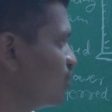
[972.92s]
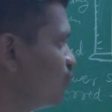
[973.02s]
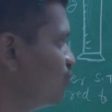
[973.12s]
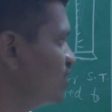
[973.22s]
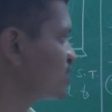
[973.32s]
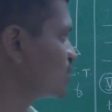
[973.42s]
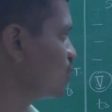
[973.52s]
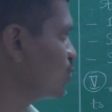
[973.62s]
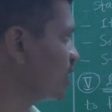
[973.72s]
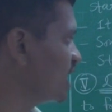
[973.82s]

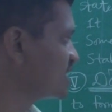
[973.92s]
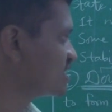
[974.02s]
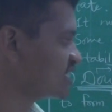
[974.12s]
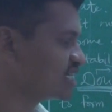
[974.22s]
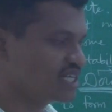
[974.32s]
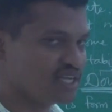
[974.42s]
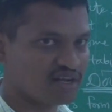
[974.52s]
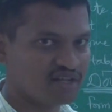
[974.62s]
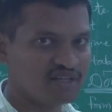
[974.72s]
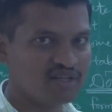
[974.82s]
viscoelastic
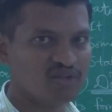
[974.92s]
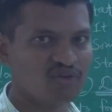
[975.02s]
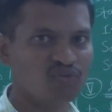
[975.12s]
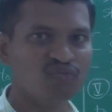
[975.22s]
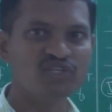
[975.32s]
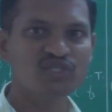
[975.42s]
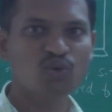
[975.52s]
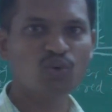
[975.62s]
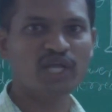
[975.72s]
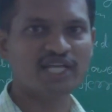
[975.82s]
dough.
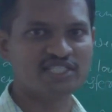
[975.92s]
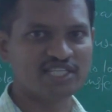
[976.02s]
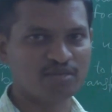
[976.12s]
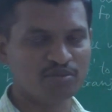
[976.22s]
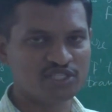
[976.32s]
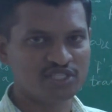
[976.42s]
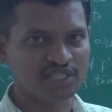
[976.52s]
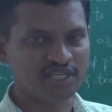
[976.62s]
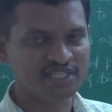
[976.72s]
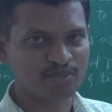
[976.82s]
Viscoelastic
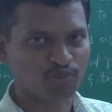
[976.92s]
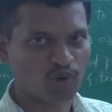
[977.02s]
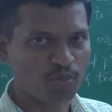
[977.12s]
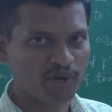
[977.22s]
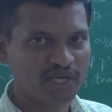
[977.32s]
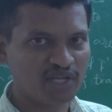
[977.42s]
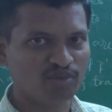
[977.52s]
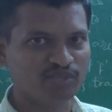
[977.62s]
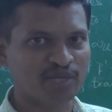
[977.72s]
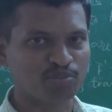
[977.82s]
means it is a property
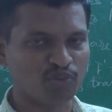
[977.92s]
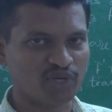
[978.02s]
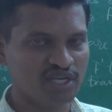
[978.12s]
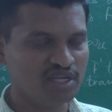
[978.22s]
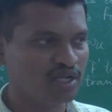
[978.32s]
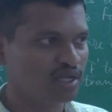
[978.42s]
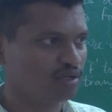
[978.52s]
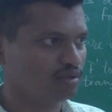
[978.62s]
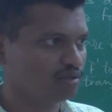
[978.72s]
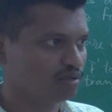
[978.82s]
of that protein
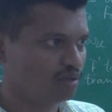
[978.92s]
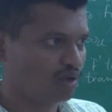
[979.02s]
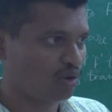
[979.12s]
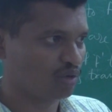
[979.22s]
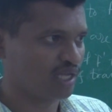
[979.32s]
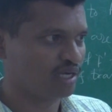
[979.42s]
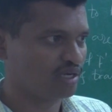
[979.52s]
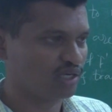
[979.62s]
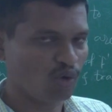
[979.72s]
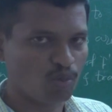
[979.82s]
or
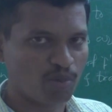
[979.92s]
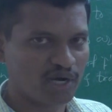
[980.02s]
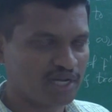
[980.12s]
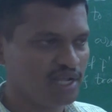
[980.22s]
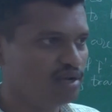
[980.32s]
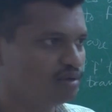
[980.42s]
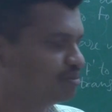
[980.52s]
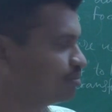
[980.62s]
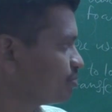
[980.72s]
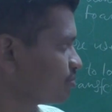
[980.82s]
that dough material.
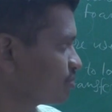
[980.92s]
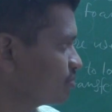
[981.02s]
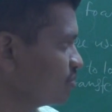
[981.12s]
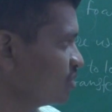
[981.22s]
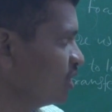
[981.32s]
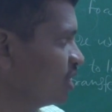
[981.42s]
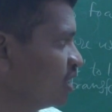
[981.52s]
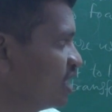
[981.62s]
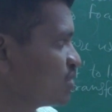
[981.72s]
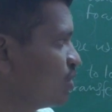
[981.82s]

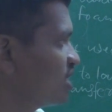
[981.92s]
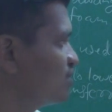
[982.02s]
It is called as